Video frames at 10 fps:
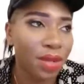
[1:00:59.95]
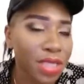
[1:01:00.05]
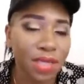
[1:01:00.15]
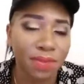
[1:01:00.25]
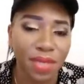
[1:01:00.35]

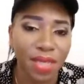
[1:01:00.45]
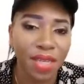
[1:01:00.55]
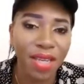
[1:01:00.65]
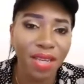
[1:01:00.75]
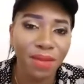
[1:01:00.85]
hurts me.
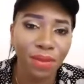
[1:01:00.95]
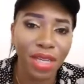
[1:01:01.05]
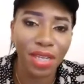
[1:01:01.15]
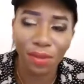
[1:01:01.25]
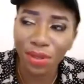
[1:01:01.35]

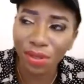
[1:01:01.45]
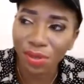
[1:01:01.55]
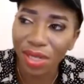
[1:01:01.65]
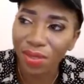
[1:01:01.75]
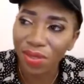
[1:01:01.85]
But like when you're
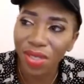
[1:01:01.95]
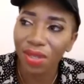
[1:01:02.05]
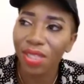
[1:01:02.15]
trying to tell